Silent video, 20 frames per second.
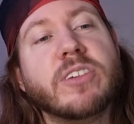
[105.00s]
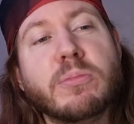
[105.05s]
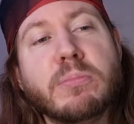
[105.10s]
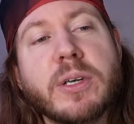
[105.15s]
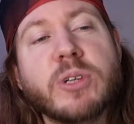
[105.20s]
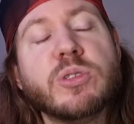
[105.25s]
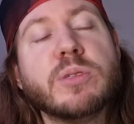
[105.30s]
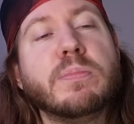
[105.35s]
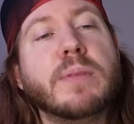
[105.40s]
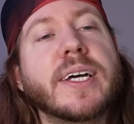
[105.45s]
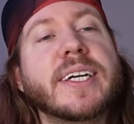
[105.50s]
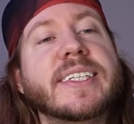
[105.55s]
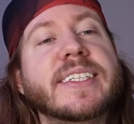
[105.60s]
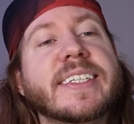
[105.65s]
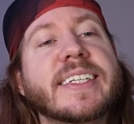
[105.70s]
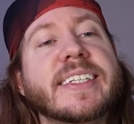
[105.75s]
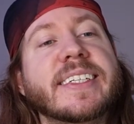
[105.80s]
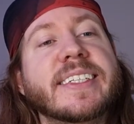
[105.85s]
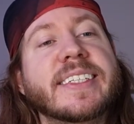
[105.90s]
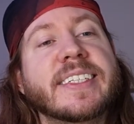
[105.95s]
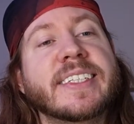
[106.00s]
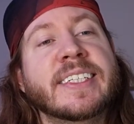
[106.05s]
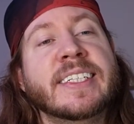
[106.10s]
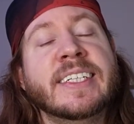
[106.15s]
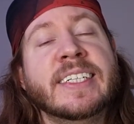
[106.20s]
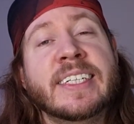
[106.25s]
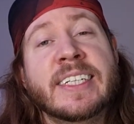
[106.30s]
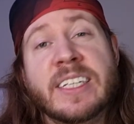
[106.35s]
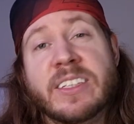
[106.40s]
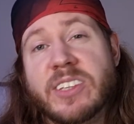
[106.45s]
for most places,
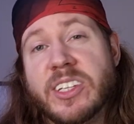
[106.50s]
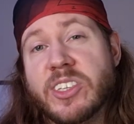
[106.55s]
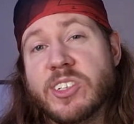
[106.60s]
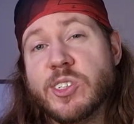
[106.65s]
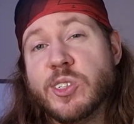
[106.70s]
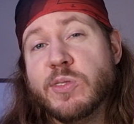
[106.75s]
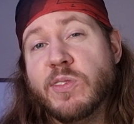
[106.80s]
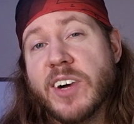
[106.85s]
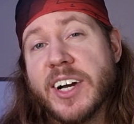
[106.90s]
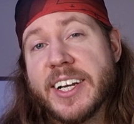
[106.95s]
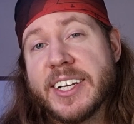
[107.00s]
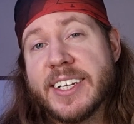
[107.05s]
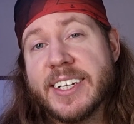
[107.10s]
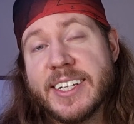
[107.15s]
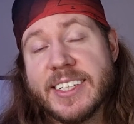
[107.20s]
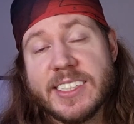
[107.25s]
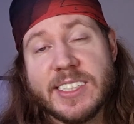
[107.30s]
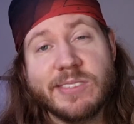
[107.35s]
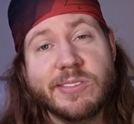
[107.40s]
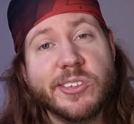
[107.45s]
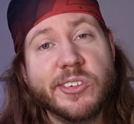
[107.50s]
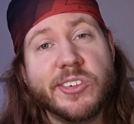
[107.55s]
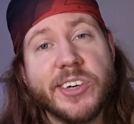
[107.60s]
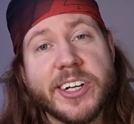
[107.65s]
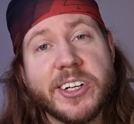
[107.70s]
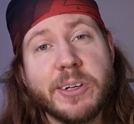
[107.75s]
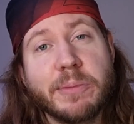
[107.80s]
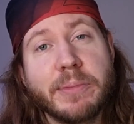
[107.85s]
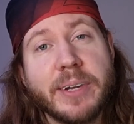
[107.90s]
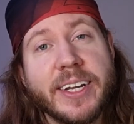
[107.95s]
the True Vikings would
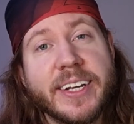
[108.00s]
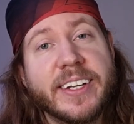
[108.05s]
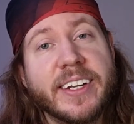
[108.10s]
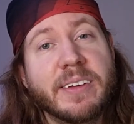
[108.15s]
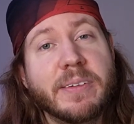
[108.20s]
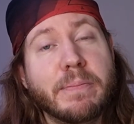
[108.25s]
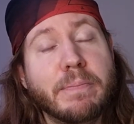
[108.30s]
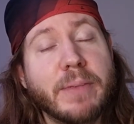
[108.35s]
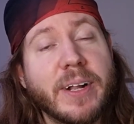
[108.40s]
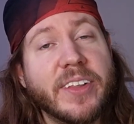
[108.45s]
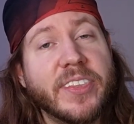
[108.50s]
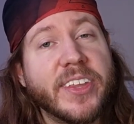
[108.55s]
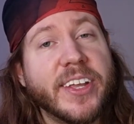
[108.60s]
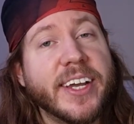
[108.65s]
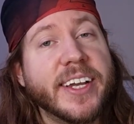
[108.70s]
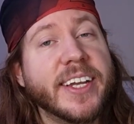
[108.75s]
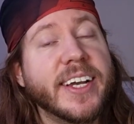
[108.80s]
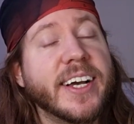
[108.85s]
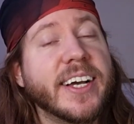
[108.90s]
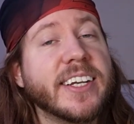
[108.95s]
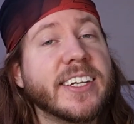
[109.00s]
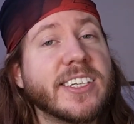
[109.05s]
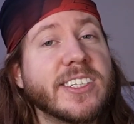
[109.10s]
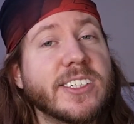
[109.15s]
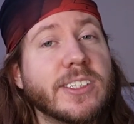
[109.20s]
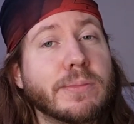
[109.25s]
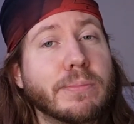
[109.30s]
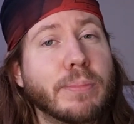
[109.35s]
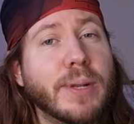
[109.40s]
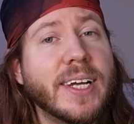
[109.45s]
recommend
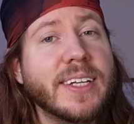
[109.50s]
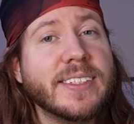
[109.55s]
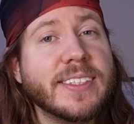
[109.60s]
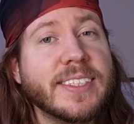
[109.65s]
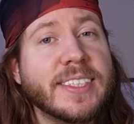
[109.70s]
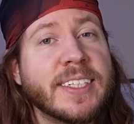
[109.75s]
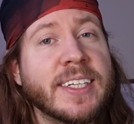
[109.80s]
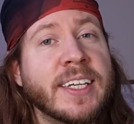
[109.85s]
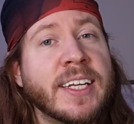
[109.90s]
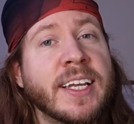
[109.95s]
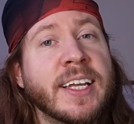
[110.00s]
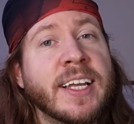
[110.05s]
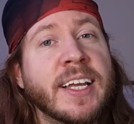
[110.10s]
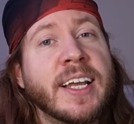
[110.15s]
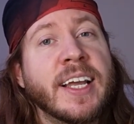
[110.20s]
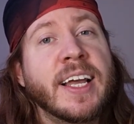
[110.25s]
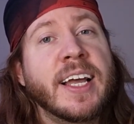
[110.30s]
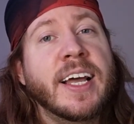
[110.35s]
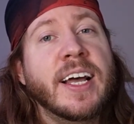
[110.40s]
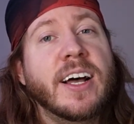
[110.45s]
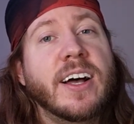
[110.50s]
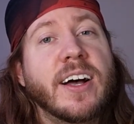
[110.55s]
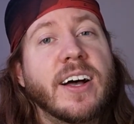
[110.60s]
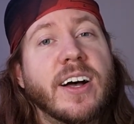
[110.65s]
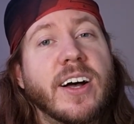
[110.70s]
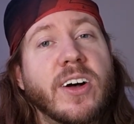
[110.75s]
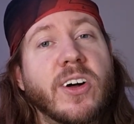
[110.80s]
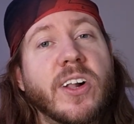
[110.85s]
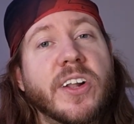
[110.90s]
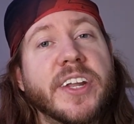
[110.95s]
Multi-IQ Plus
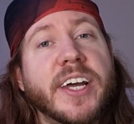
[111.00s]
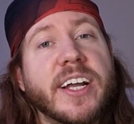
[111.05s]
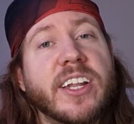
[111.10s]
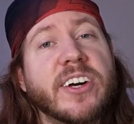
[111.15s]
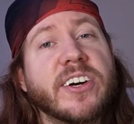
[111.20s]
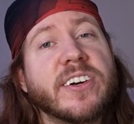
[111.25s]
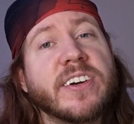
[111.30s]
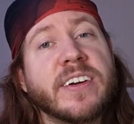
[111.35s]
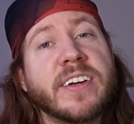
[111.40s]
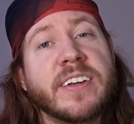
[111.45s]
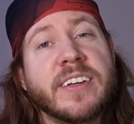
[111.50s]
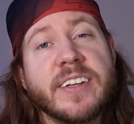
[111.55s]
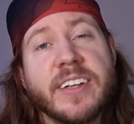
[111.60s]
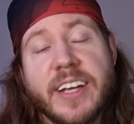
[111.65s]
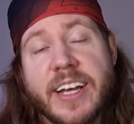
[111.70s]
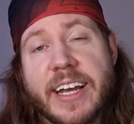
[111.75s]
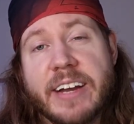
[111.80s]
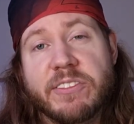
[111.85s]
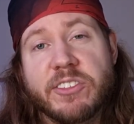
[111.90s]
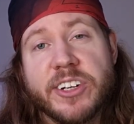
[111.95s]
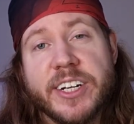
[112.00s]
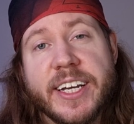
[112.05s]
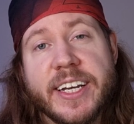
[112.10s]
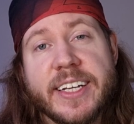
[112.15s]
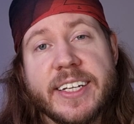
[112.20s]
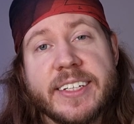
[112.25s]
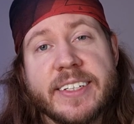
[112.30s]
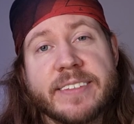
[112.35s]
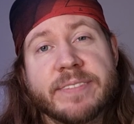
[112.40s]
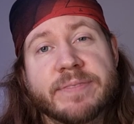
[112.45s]
all day long, every
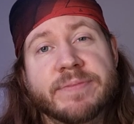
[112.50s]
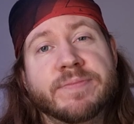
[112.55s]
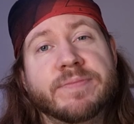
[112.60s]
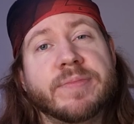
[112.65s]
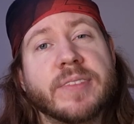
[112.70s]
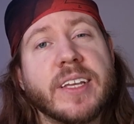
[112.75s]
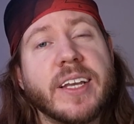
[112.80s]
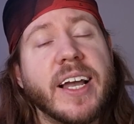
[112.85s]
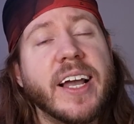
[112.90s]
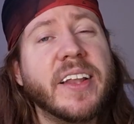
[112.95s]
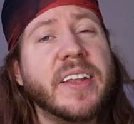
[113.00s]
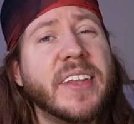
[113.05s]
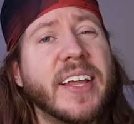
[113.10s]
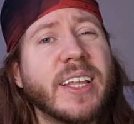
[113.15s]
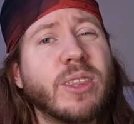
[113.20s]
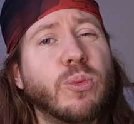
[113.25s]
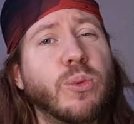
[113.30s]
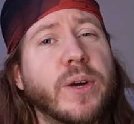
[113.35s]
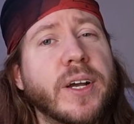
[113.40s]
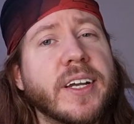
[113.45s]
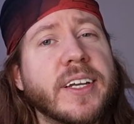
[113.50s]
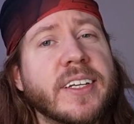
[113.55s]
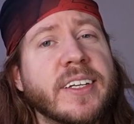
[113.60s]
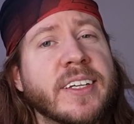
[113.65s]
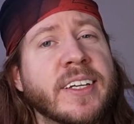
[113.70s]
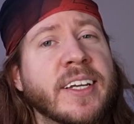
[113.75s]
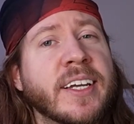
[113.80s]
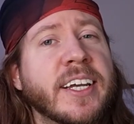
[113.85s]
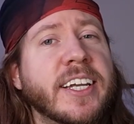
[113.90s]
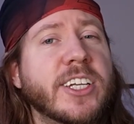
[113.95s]
day. And that way
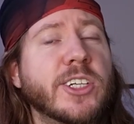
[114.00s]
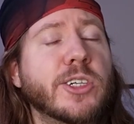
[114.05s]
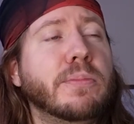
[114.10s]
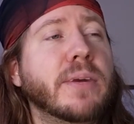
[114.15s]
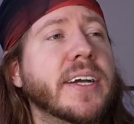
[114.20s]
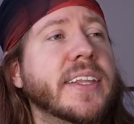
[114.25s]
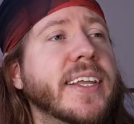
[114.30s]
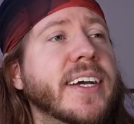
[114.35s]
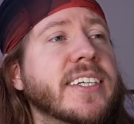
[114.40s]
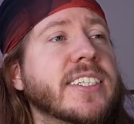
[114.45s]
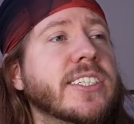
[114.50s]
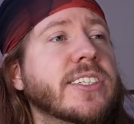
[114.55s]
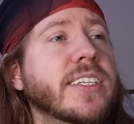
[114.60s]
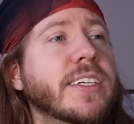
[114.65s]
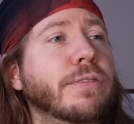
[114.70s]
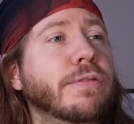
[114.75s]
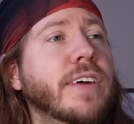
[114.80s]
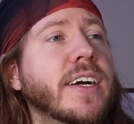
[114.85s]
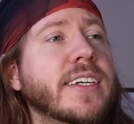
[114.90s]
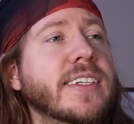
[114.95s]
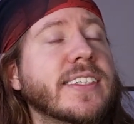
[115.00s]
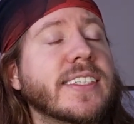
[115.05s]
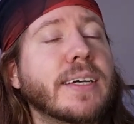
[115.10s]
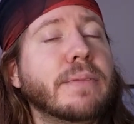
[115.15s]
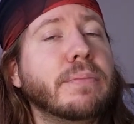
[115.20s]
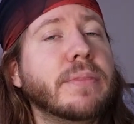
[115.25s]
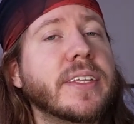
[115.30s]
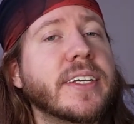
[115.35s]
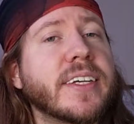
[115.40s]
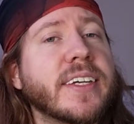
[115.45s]
you might actually find
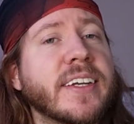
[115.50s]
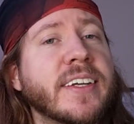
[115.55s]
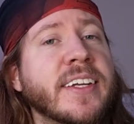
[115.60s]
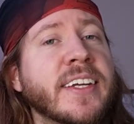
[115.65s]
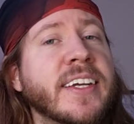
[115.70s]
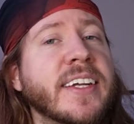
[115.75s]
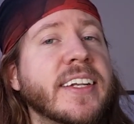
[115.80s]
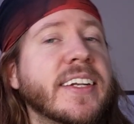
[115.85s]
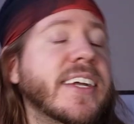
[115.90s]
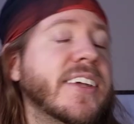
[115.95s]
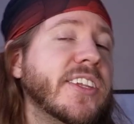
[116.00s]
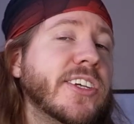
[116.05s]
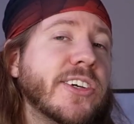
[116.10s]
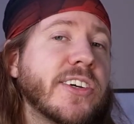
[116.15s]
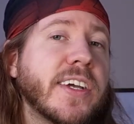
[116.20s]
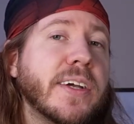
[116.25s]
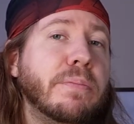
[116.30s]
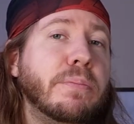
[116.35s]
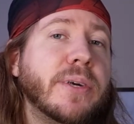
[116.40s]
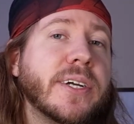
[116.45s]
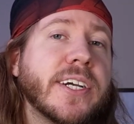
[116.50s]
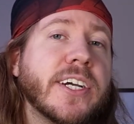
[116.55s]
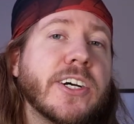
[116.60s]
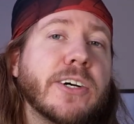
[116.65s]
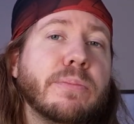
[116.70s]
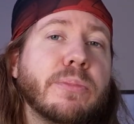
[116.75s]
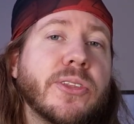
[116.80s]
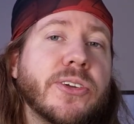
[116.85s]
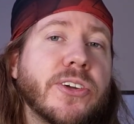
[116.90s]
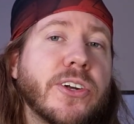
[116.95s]
something that you can bring
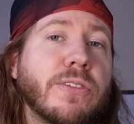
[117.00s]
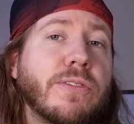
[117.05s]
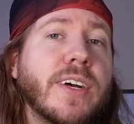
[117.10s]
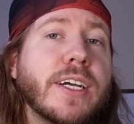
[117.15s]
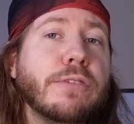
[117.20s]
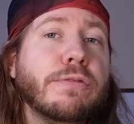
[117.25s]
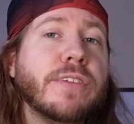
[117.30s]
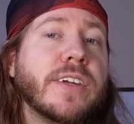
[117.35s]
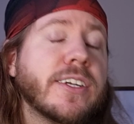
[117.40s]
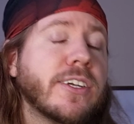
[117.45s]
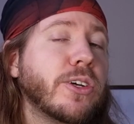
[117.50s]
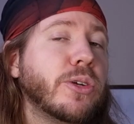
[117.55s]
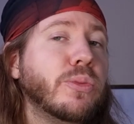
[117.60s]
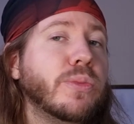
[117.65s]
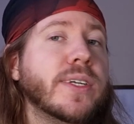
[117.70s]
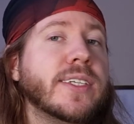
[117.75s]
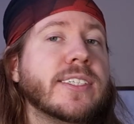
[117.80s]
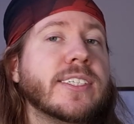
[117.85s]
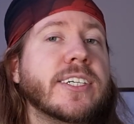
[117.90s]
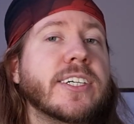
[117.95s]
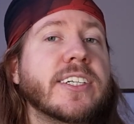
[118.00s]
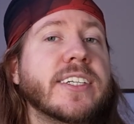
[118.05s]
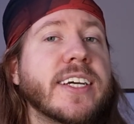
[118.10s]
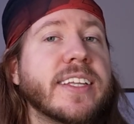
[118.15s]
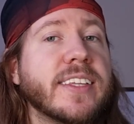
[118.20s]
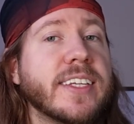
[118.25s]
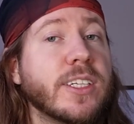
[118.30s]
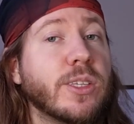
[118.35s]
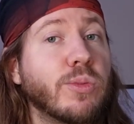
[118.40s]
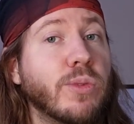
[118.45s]
home to your wife and convince her
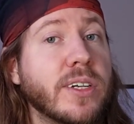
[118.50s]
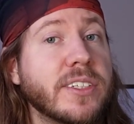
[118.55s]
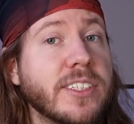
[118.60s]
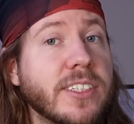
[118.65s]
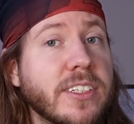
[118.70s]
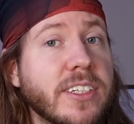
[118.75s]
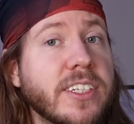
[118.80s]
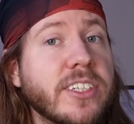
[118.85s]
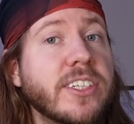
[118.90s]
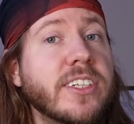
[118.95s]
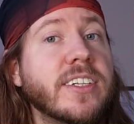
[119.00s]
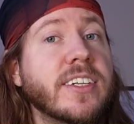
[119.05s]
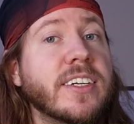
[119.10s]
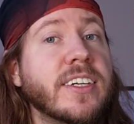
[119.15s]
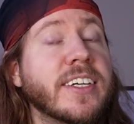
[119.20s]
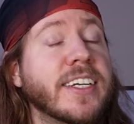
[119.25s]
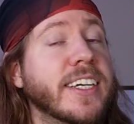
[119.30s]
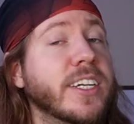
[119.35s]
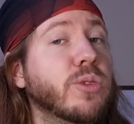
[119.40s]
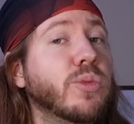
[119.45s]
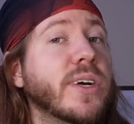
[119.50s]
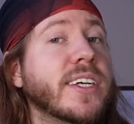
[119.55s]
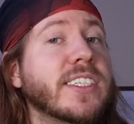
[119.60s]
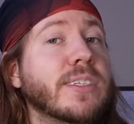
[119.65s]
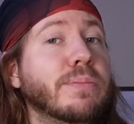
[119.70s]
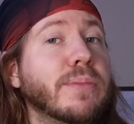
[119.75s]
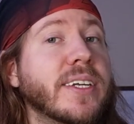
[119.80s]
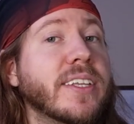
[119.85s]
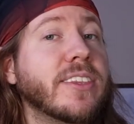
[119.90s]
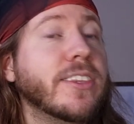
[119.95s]
that it was a good
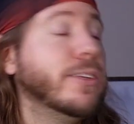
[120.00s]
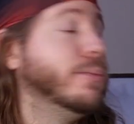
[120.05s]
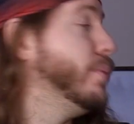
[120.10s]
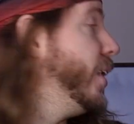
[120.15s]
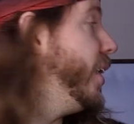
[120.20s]
investment to